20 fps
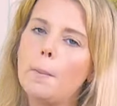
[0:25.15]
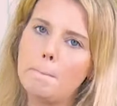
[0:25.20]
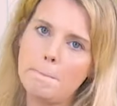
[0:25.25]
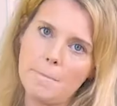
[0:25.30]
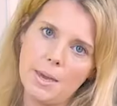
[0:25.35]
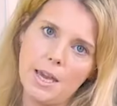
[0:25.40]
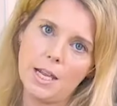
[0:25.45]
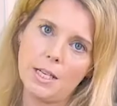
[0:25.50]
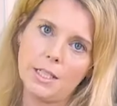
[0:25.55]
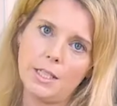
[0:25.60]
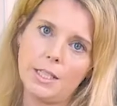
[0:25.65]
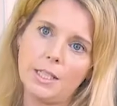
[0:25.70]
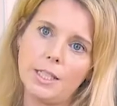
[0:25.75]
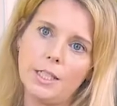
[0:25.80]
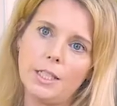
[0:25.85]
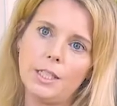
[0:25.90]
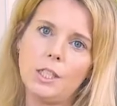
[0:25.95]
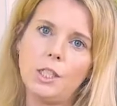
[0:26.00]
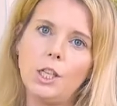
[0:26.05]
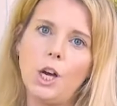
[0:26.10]
meat.
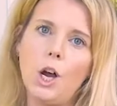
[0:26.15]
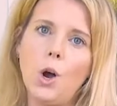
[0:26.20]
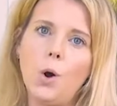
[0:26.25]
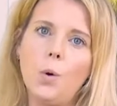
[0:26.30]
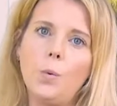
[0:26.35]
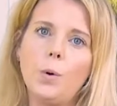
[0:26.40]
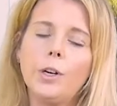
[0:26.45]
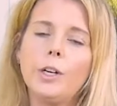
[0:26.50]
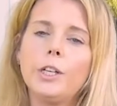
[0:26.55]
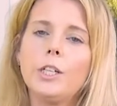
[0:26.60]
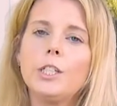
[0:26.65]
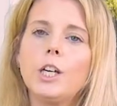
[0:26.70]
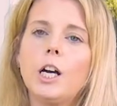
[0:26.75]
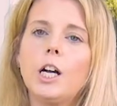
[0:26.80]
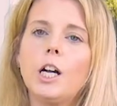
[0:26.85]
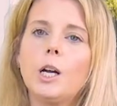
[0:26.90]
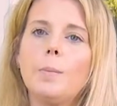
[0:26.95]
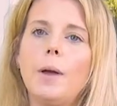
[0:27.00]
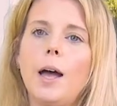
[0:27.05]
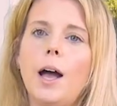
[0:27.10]
So we're going to
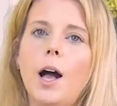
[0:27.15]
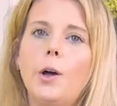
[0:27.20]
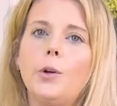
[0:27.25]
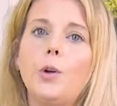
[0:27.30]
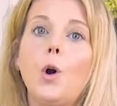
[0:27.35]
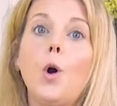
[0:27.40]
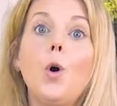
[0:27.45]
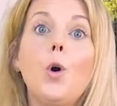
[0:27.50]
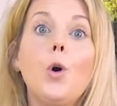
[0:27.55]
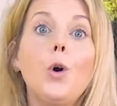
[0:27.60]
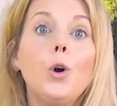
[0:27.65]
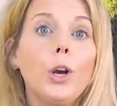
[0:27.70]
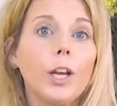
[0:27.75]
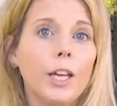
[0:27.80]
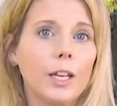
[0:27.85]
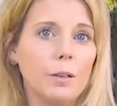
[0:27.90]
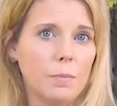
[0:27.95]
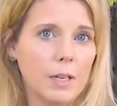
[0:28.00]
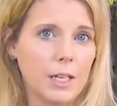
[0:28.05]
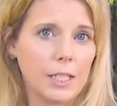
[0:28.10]
talk about
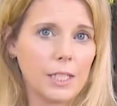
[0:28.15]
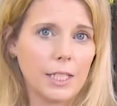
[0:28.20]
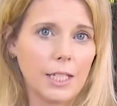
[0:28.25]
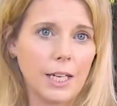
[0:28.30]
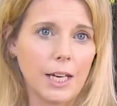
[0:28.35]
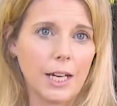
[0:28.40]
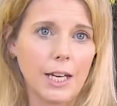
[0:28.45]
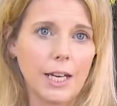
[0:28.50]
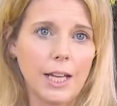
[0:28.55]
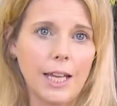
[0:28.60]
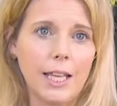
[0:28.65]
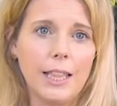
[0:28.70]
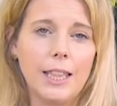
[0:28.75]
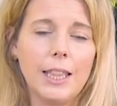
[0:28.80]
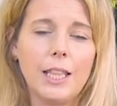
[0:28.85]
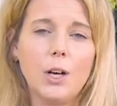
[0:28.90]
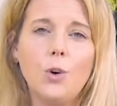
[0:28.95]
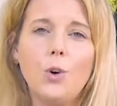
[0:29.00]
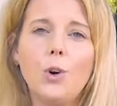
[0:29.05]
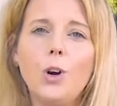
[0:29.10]
organ meat today.
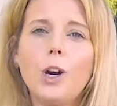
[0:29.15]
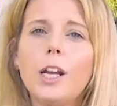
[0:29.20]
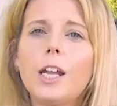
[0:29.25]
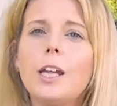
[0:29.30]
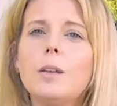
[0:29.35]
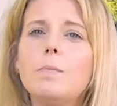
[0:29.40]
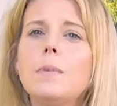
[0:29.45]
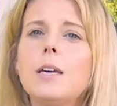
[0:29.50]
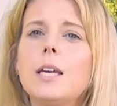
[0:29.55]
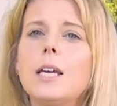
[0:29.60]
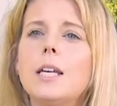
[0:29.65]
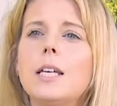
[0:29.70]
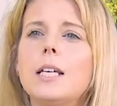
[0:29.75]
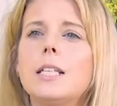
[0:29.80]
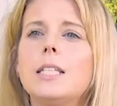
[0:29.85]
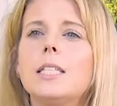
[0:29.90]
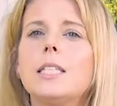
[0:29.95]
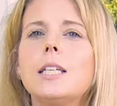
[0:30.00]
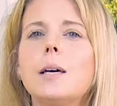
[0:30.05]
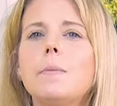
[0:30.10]
And organ meat
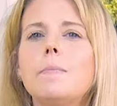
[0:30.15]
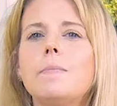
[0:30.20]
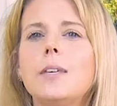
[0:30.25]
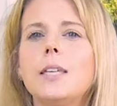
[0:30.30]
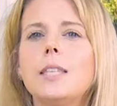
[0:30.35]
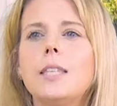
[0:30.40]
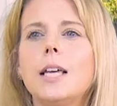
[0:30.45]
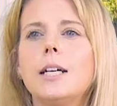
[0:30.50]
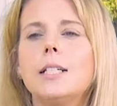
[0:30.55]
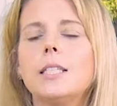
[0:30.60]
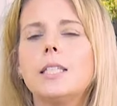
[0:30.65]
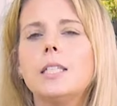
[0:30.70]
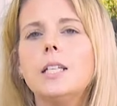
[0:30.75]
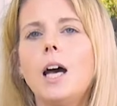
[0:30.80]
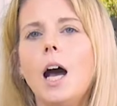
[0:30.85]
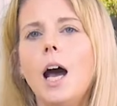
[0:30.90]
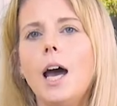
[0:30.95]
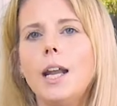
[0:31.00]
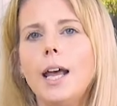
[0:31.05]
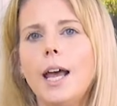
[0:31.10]
is something that's
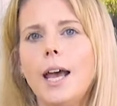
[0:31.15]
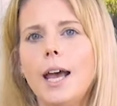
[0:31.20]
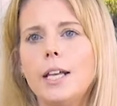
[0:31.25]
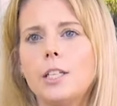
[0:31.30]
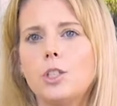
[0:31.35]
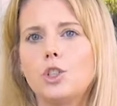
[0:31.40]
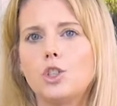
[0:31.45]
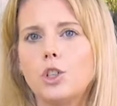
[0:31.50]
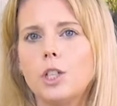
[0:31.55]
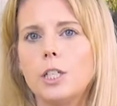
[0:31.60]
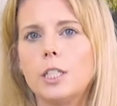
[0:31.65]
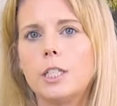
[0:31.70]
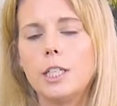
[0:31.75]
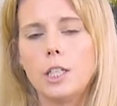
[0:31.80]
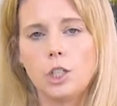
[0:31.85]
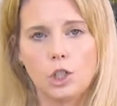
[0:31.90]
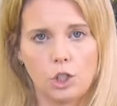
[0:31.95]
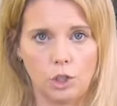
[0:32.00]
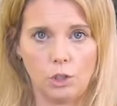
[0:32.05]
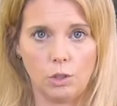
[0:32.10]
not as
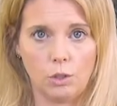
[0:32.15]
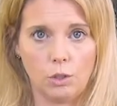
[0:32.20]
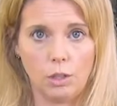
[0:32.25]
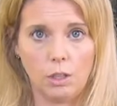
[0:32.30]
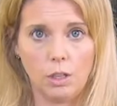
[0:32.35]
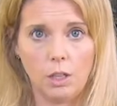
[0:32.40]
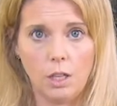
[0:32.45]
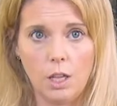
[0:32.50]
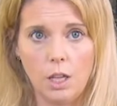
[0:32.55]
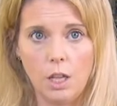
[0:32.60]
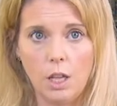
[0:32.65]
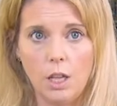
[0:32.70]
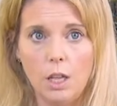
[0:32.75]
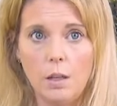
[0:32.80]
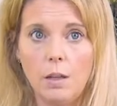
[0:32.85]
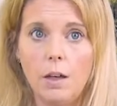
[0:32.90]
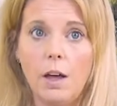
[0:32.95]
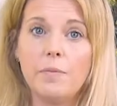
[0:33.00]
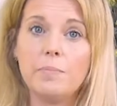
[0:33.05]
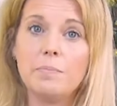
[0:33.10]
traditional
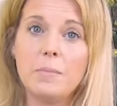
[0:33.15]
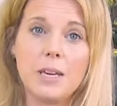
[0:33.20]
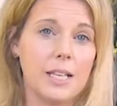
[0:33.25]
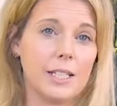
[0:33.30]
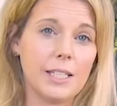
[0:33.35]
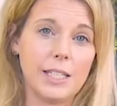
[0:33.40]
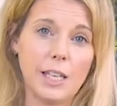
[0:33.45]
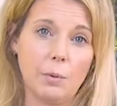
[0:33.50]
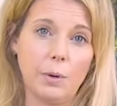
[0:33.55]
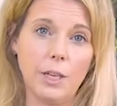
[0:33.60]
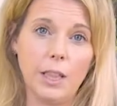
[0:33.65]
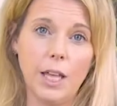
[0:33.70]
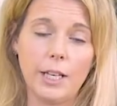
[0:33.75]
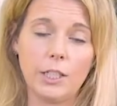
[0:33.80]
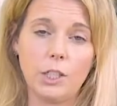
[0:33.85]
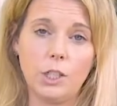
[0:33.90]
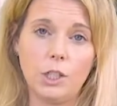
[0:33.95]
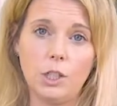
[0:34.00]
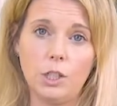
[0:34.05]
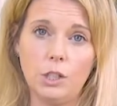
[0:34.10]
of meats that we
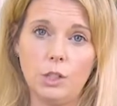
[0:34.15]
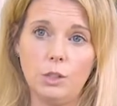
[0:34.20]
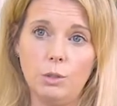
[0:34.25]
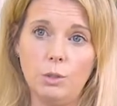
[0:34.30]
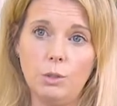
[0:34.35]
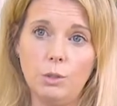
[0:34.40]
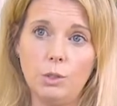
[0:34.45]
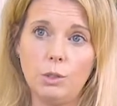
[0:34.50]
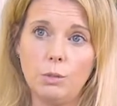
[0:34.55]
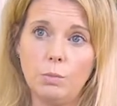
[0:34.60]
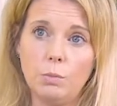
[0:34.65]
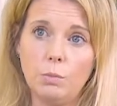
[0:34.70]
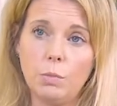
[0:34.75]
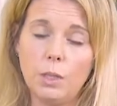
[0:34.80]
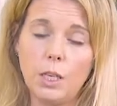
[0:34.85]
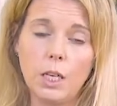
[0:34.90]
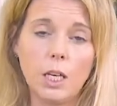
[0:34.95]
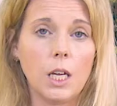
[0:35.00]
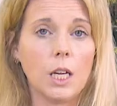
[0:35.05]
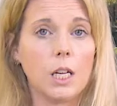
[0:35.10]
like to use
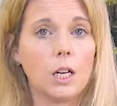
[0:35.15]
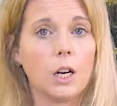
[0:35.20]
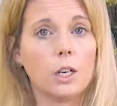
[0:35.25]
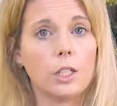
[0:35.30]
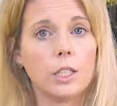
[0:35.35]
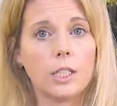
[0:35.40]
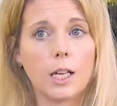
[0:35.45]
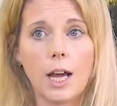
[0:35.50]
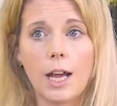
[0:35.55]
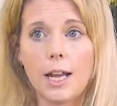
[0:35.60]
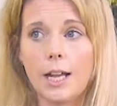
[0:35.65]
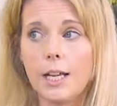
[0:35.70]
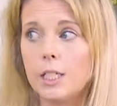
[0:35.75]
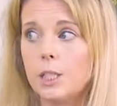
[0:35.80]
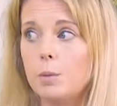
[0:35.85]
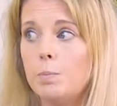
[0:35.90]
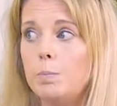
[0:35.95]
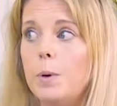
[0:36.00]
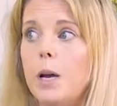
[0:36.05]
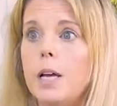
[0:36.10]
in our
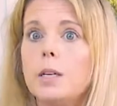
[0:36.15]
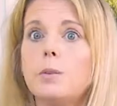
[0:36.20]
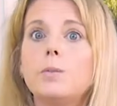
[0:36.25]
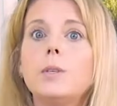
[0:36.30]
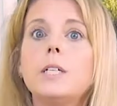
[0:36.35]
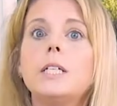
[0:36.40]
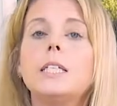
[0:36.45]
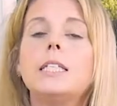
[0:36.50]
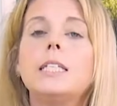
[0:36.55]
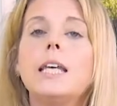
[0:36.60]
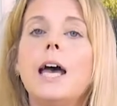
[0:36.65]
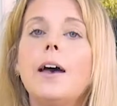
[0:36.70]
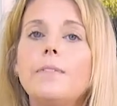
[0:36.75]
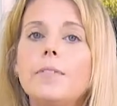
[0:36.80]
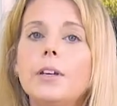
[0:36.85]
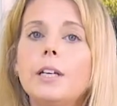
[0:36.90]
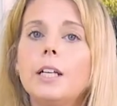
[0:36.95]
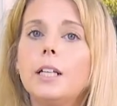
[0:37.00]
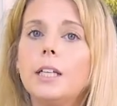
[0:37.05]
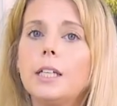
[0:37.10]
diets, but we
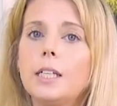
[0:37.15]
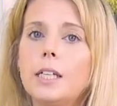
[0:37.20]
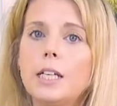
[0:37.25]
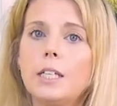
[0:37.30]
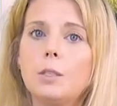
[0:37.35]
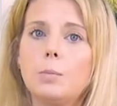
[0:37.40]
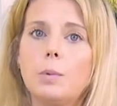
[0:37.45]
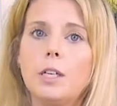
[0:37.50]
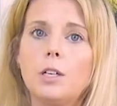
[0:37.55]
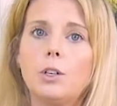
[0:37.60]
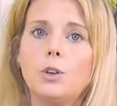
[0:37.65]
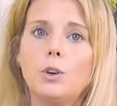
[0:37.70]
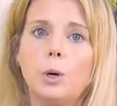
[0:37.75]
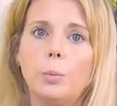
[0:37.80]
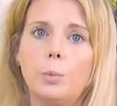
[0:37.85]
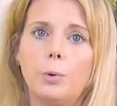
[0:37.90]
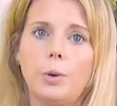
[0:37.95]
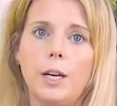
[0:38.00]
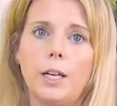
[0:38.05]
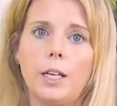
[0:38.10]
definitely need to be
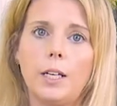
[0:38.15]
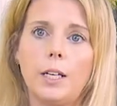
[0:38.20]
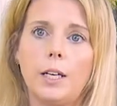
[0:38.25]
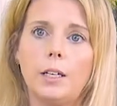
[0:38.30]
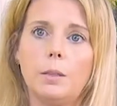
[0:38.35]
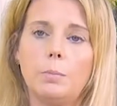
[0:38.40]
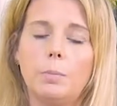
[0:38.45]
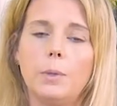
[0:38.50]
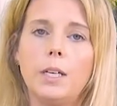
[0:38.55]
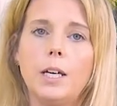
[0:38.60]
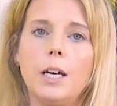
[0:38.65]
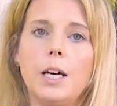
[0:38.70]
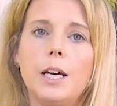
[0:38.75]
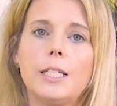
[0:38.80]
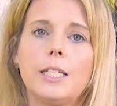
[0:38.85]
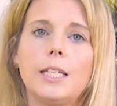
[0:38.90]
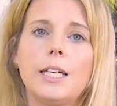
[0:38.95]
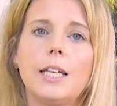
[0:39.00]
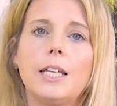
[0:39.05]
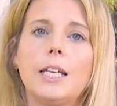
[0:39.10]
incorporating it
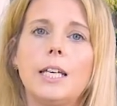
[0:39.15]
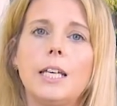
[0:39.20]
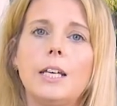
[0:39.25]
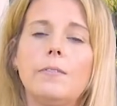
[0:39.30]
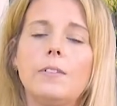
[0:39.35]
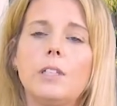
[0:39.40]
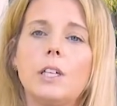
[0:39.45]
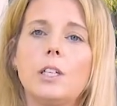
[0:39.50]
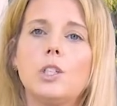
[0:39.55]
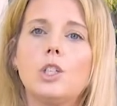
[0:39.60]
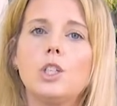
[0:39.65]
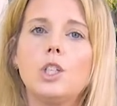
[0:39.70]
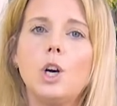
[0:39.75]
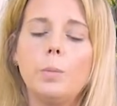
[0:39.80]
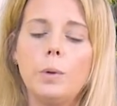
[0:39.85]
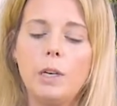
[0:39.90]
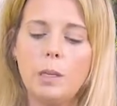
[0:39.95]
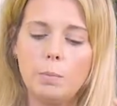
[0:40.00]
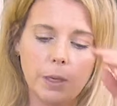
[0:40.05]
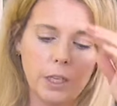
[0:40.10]
because it gives us so
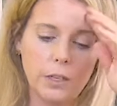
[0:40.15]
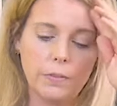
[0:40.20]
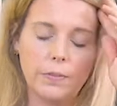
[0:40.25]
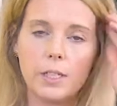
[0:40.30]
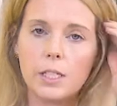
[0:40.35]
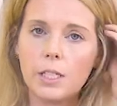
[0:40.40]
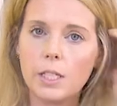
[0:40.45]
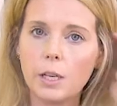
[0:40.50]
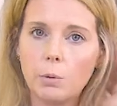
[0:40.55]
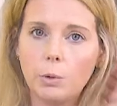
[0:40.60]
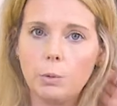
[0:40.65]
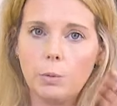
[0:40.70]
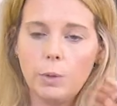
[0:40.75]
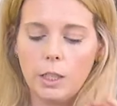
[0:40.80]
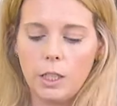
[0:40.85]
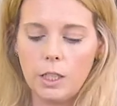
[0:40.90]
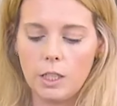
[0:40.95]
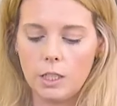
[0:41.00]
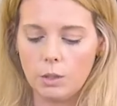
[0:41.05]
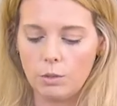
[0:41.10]
many benefits that we
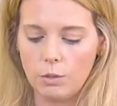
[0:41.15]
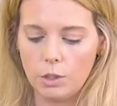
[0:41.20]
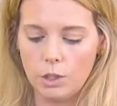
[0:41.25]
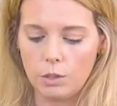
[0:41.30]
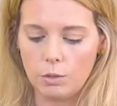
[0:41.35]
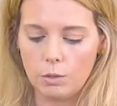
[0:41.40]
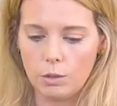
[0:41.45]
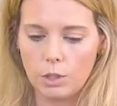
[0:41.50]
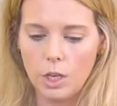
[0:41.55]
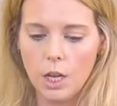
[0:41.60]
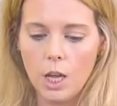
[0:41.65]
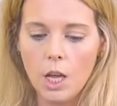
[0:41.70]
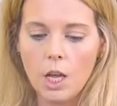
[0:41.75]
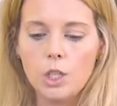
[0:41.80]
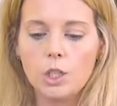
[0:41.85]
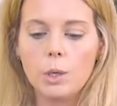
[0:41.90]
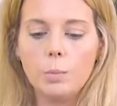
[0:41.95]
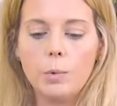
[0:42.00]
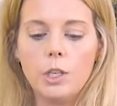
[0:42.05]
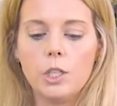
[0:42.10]
really don't use.
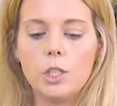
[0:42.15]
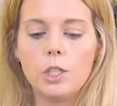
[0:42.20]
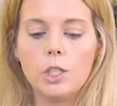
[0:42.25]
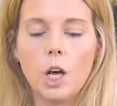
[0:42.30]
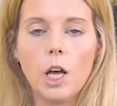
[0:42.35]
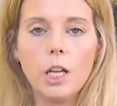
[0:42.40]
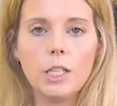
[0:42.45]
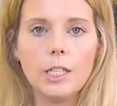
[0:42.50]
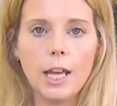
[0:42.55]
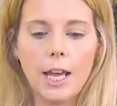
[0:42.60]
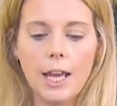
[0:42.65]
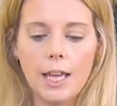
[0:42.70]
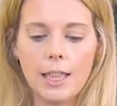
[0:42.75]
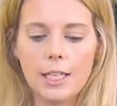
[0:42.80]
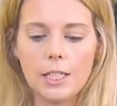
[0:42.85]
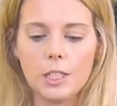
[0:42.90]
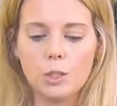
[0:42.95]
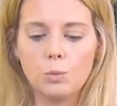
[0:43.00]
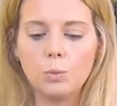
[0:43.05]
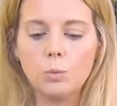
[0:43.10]
So I'm going to saute
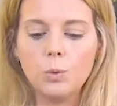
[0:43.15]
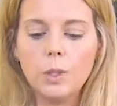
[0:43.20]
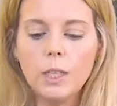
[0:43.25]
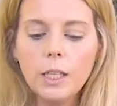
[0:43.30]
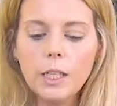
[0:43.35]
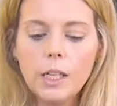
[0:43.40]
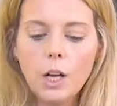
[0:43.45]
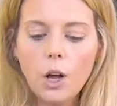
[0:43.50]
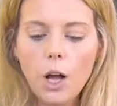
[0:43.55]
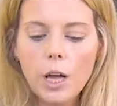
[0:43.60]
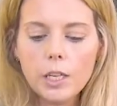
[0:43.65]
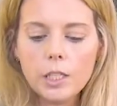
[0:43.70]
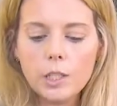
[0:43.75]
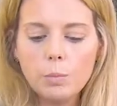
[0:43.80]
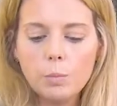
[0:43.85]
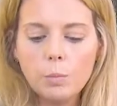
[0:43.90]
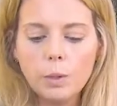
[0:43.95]
this really awesome